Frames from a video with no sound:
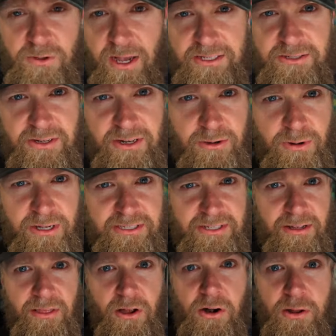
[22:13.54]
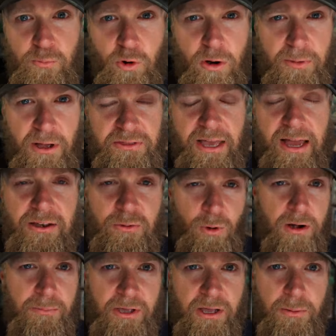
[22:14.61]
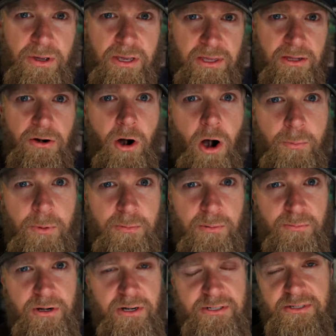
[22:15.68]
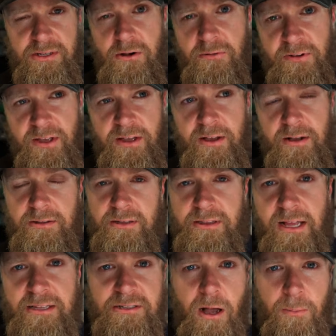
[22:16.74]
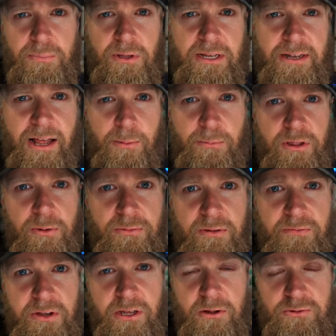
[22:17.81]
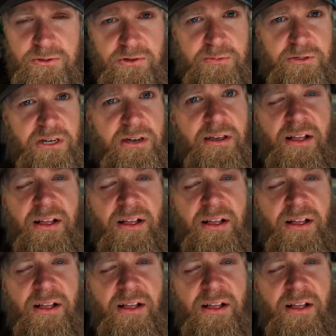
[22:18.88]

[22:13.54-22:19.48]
you guys are interested in learning more about that and you want to become a heater army member yourself, click that top link down below in the video description.